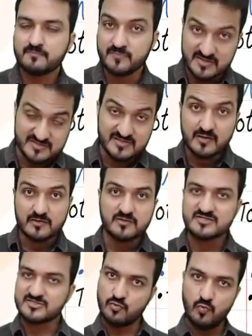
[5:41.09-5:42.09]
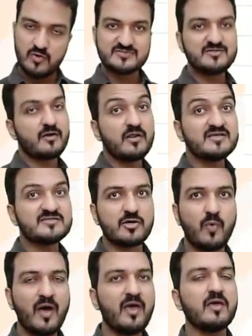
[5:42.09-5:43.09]
Yes, this was the reason
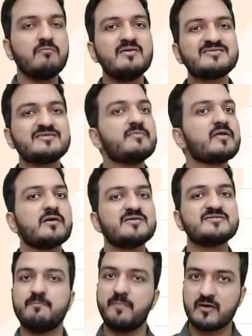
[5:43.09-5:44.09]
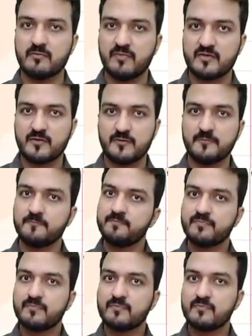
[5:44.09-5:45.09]
why ABC method is a better method.
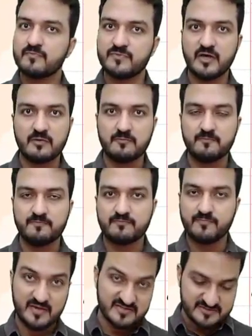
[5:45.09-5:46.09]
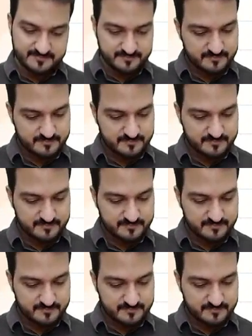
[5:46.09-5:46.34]
Done? Yes.